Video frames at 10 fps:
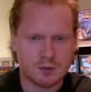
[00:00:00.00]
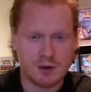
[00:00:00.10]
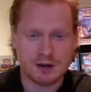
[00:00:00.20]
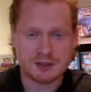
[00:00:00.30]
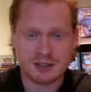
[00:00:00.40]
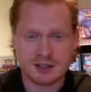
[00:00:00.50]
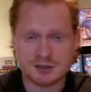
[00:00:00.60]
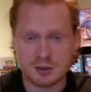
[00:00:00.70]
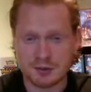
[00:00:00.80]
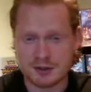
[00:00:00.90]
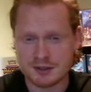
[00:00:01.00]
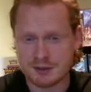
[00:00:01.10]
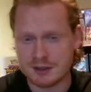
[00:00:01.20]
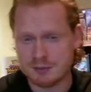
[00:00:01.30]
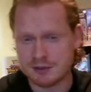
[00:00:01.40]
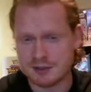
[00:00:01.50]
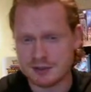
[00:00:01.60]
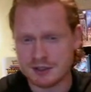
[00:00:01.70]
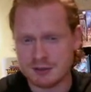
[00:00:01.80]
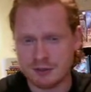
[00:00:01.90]
Wild Charge Aura as well,
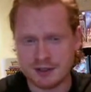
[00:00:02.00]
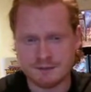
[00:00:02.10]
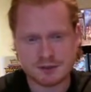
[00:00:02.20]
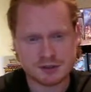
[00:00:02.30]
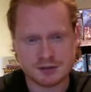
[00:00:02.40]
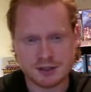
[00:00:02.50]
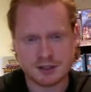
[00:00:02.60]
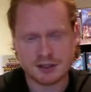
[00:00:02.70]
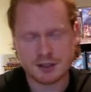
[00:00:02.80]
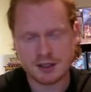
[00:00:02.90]
+2 on infantry.